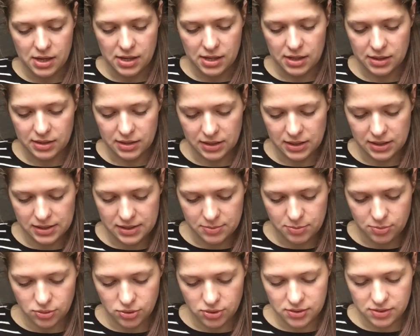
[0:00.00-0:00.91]
And at
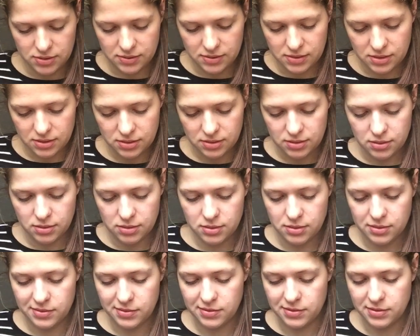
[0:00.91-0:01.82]
least put the
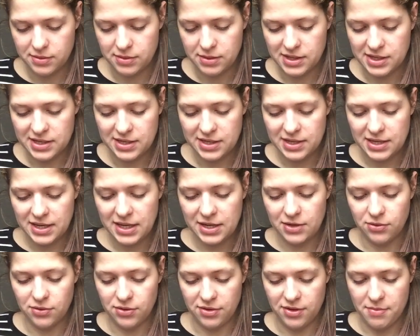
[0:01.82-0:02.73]

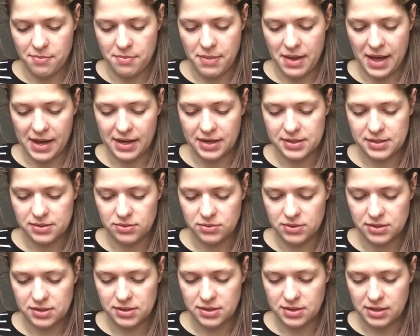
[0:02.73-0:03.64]
needle on the back so
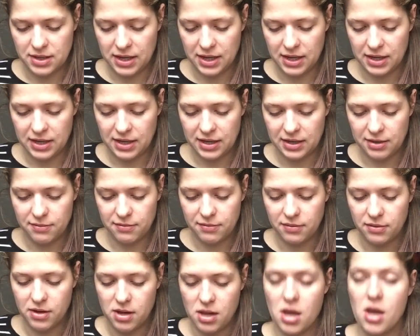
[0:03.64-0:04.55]
it's not hanging in
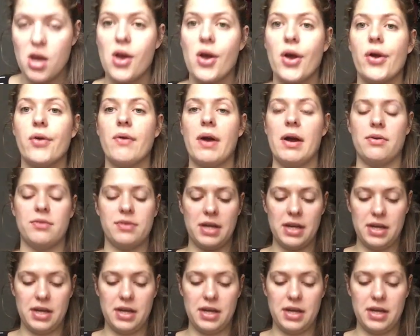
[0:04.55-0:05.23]
around.